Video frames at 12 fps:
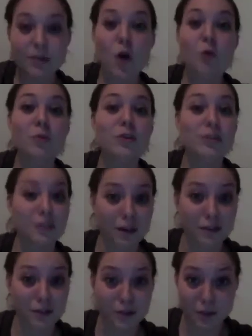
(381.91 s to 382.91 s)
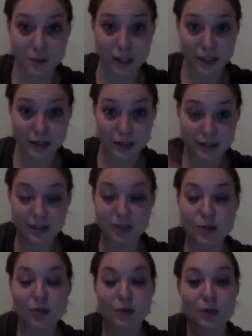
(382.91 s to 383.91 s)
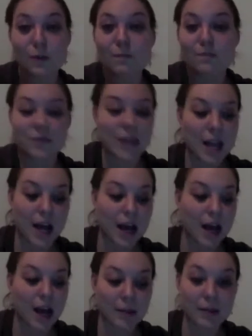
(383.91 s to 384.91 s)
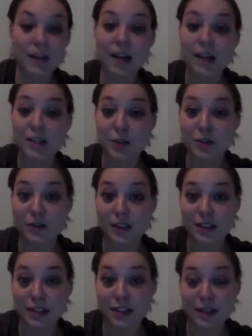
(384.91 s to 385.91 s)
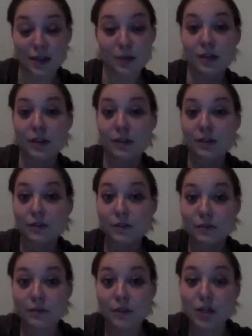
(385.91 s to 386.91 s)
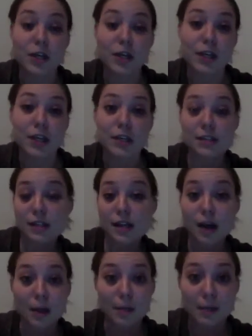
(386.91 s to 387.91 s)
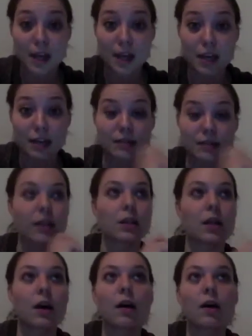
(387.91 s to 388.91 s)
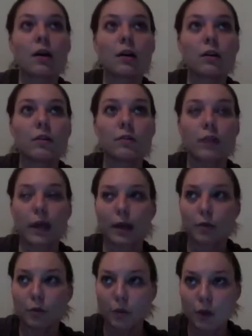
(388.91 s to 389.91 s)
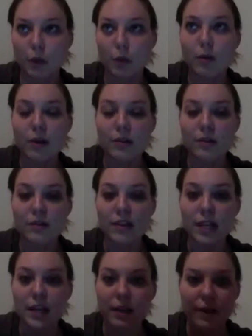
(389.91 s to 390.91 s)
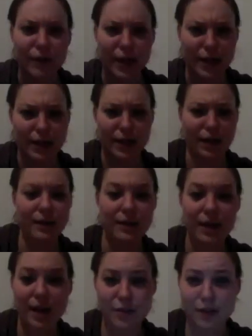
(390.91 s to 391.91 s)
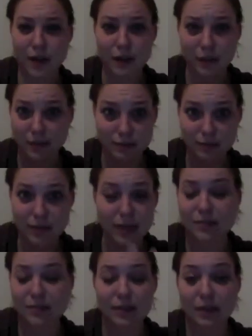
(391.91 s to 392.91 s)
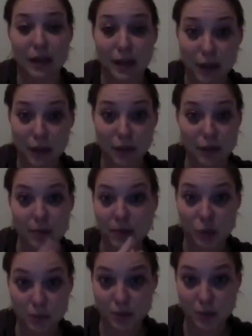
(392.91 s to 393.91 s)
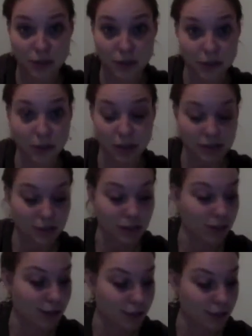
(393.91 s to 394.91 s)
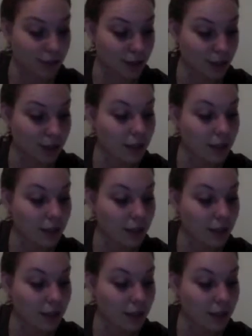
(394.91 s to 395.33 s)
Homegirl loves her sweets, so I'd be lying to you if I said that I don't love cookies and cupcakes. I love like granola bars of any kind, and they're not necessarily unhealthy, but too much of a good thing is still not a good thing.